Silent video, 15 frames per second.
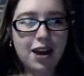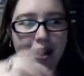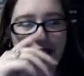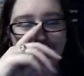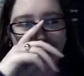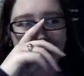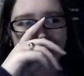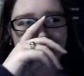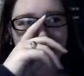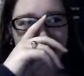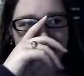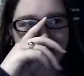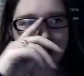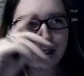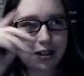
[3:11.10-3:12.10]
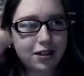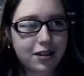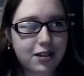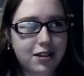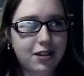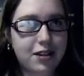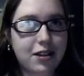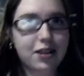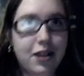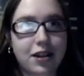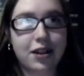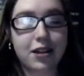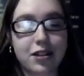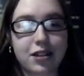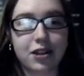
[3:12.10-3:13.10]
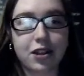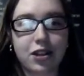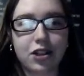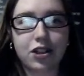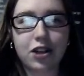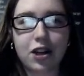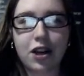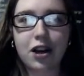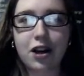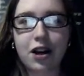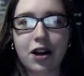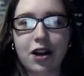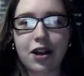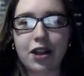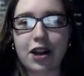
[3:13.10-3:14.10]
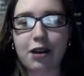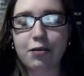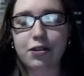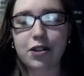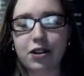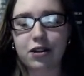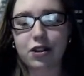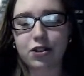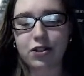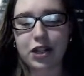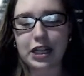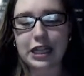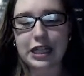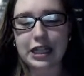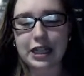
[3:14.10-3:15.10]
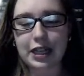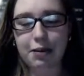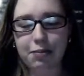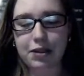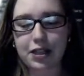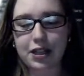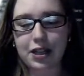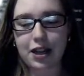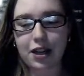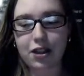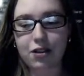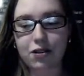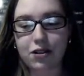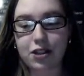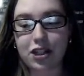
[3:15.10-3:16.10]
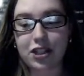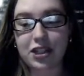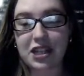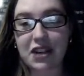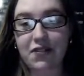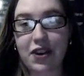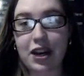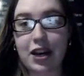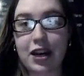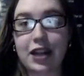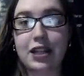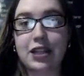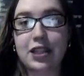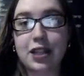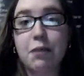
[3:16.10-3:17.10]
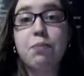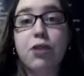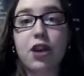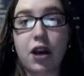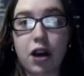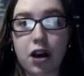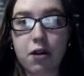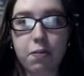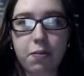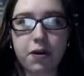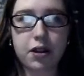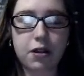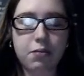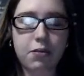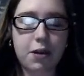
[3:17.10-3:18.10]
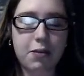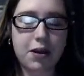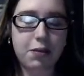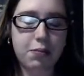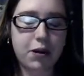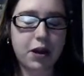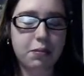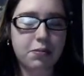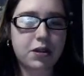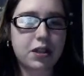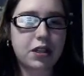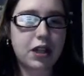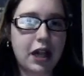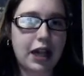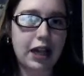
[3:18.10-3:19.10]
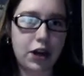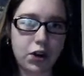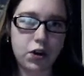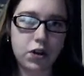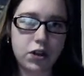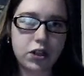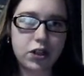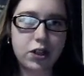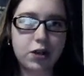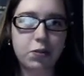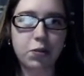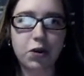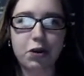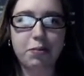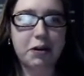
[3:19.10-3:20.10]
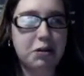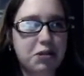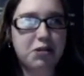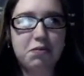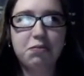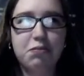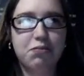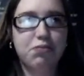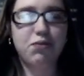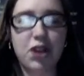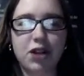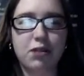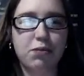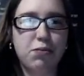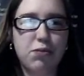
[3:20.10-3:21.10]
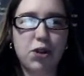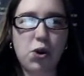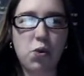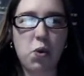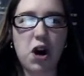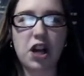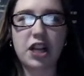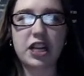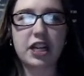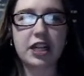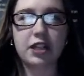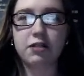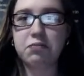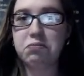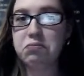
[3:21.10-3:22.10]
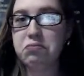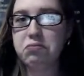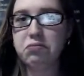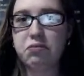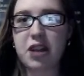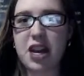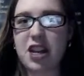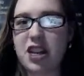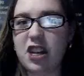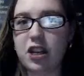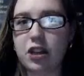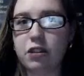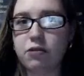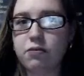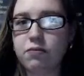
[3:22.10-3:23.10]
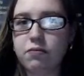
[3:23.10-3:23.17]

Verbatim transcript: And as such, I think I'm just going to try to slap this together and just see if I can get something up, and then maybe perhaps later worry about you know, quality, editing.